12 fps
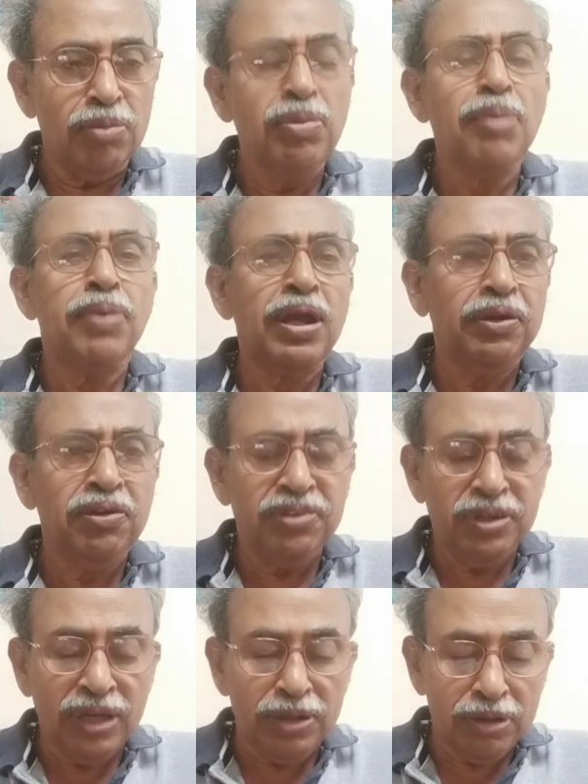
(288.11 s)
By practice it
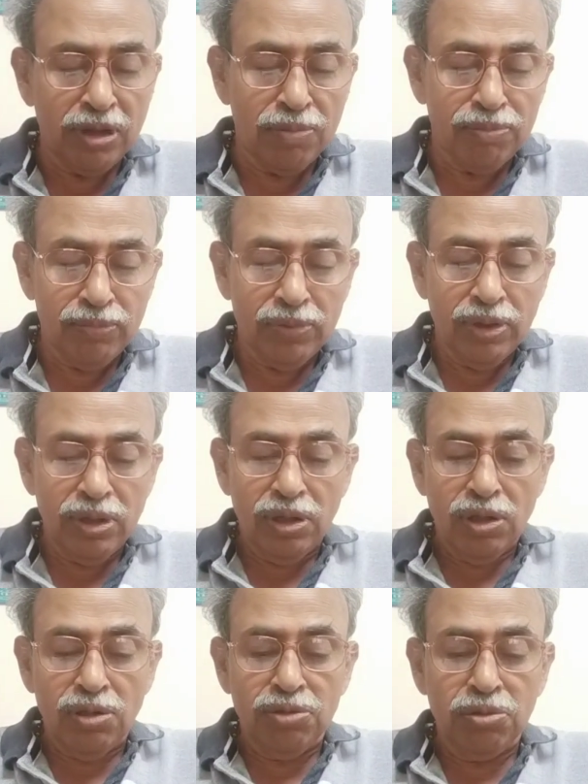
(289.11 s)
can come.
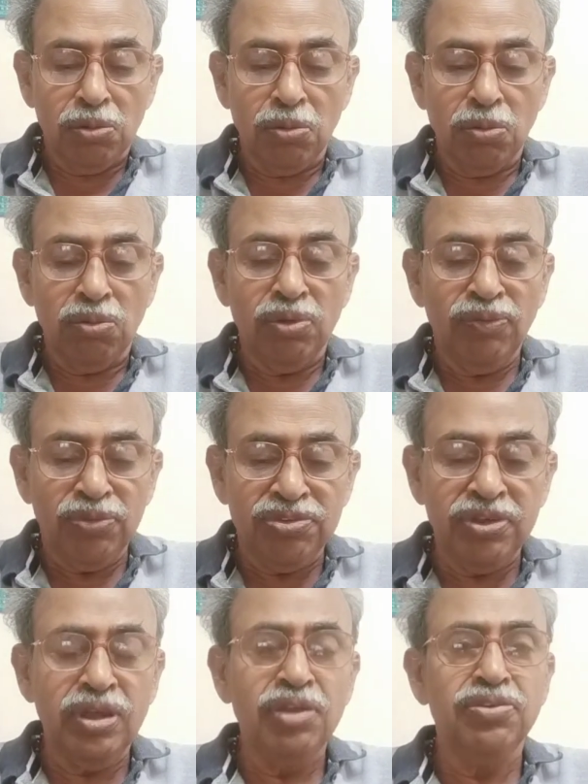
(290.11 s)
So if you
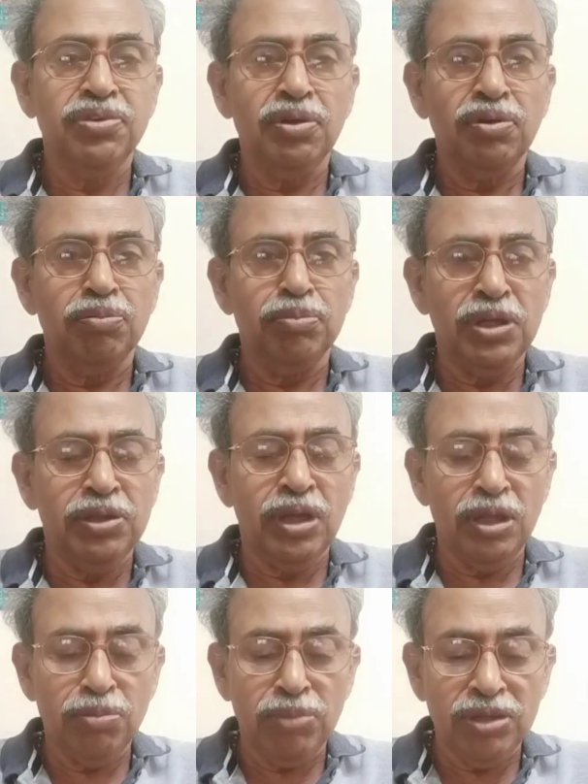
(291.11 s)
see
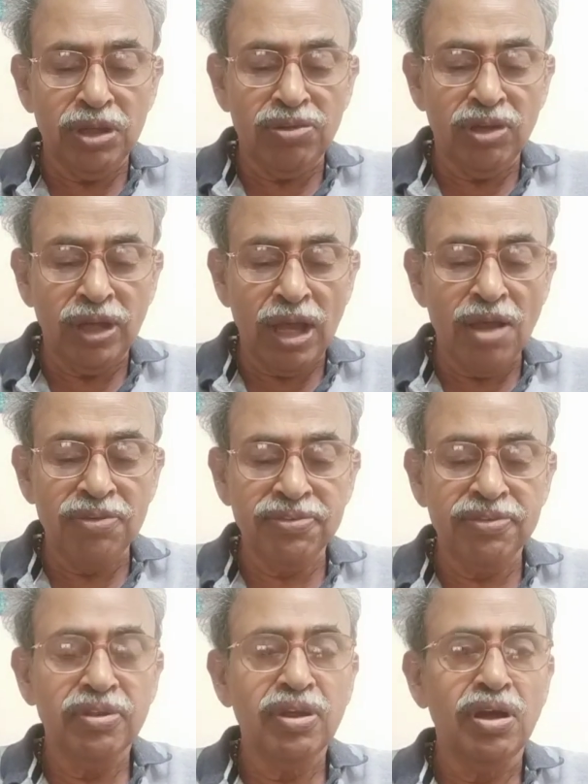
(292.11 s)
methane is a gas
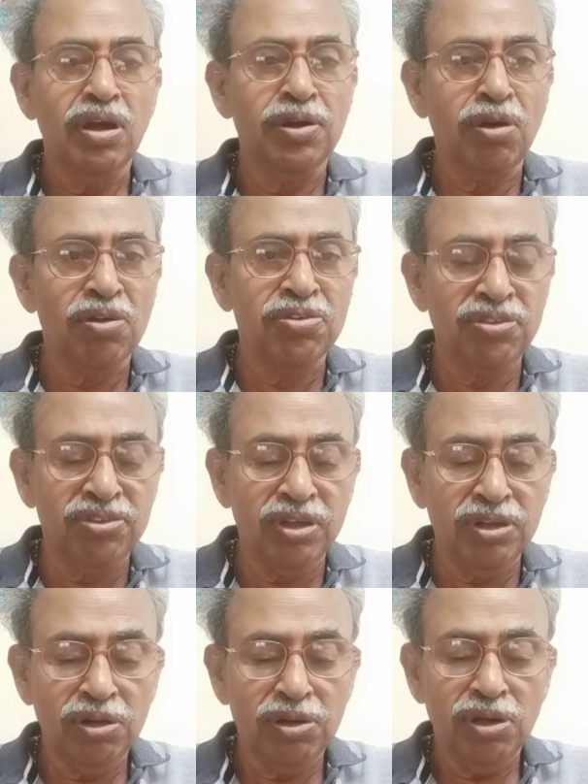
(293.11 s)
and oxygen.
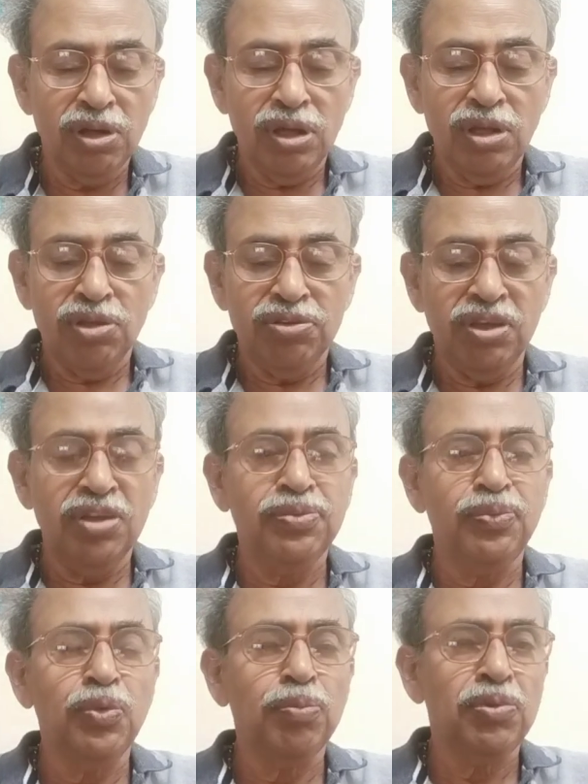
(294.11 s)

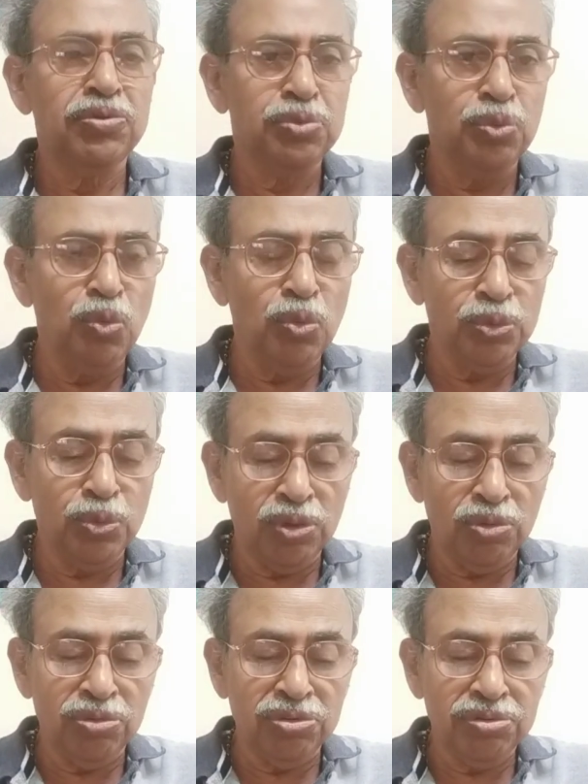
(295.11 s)
CH4 plus 2O2
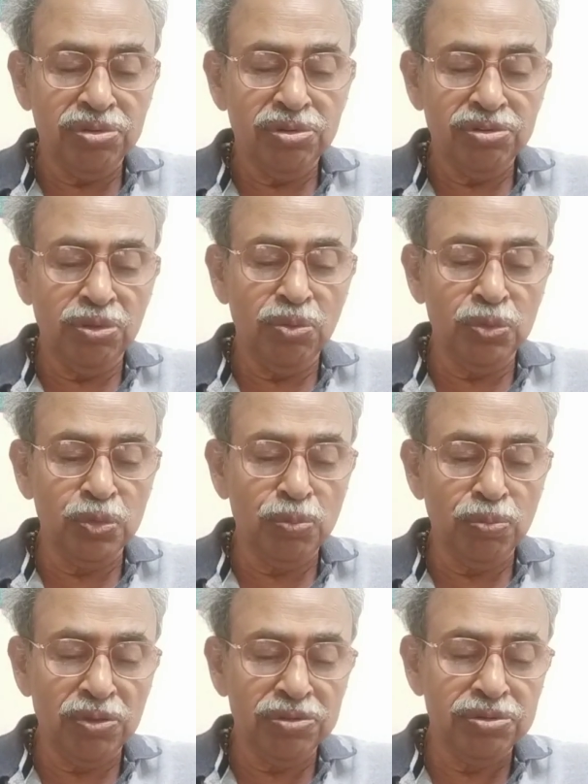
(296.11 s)
gives CO2
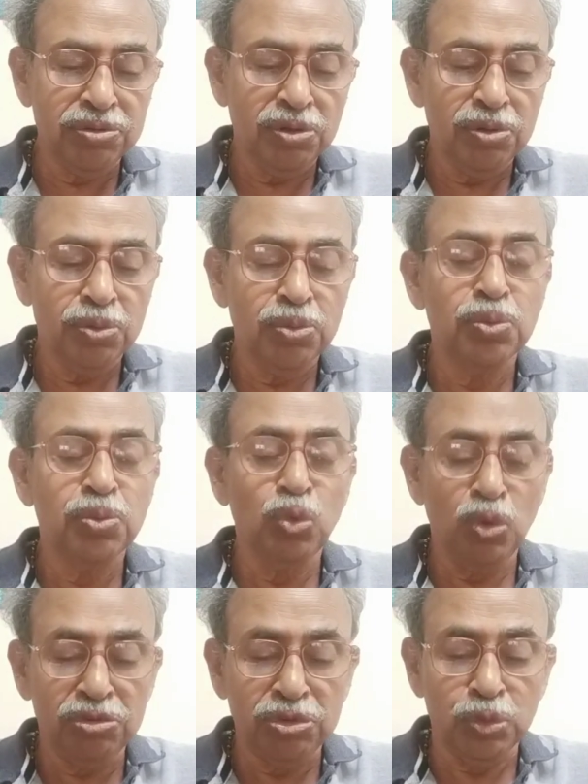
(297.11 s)
plus
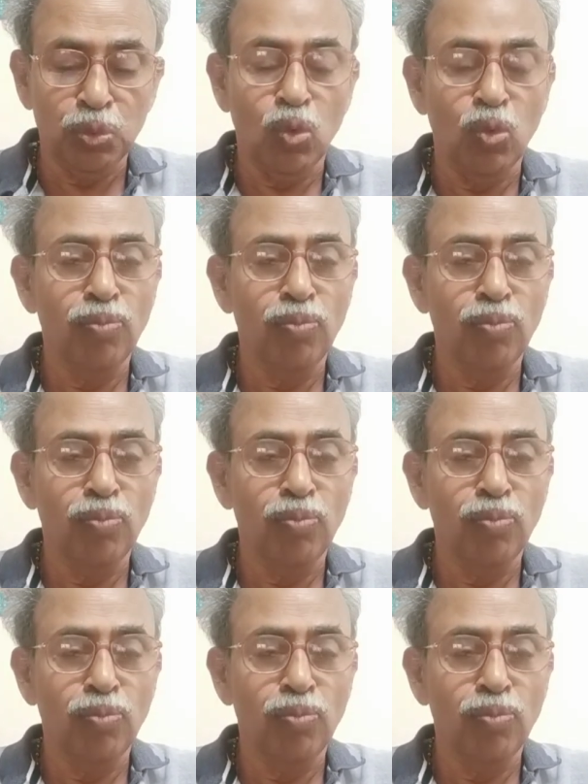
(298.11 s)
2H2O.